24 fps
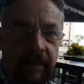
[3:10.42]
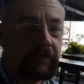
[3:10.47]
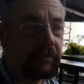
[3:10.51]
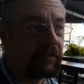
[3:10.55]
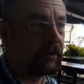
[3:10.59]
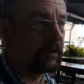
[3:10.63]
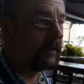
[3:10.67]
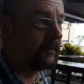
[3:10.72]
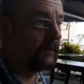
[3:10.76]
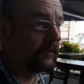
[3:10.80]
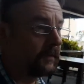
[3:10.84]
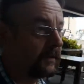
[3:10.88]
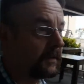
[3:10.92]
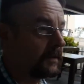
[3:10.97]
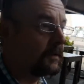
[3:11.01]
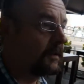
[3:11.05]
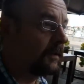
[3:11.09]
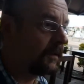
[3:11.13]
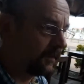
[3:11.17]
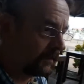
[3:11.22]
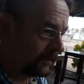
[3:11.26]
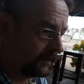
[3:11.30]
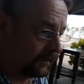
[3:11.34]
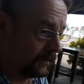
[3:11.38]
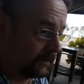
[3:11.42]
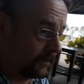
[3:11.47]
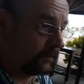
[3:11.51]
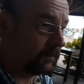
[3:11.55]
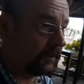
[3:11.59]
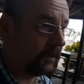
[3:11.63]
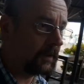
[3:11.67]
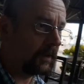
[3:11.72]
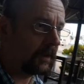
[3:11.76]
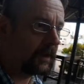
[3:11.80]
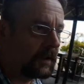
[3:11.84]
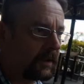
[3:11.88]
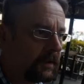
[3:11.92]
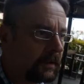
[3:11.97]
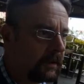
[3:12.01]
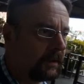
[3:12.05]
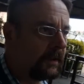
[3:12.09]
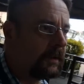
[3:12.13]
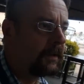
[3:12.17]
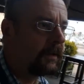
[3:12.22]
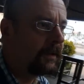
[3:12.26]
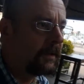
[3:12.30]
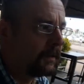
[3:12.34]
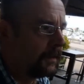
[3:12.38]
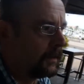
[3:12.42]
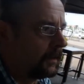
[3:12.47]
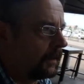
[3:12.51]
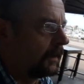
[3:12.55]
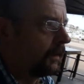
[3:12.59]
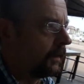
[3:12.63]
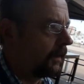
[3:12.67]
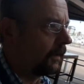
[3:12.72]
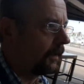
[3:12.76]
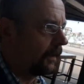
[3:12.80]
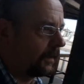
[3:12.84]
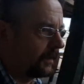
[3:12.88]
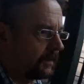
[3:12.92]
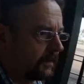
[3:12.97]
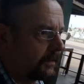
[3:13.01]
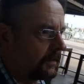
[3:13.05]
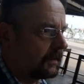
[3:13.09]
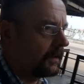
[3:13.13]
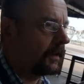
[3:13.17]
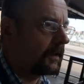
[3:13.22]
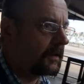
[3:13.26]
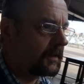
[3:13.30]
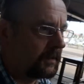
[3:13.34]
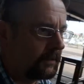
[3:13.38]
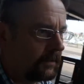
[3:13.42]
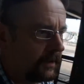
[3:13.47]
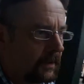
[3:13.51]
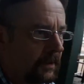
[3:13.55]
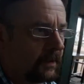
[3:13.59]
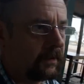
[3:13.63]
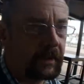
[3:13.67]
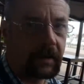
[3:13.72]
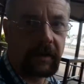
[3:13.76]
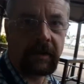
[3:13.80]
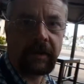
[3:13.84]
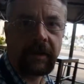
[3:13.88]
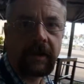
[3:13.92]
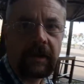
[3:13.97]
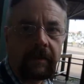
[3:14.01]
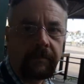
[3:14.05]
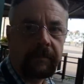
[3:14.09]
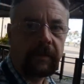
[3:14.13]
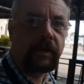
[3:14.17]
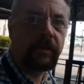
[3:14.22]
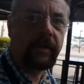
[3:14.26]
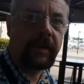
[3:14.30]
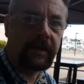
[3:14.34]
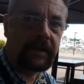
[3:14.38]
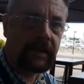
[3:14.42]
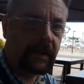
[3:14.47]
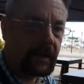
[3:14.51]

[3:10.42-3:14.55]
been proven to work. And actually we know that they can be quite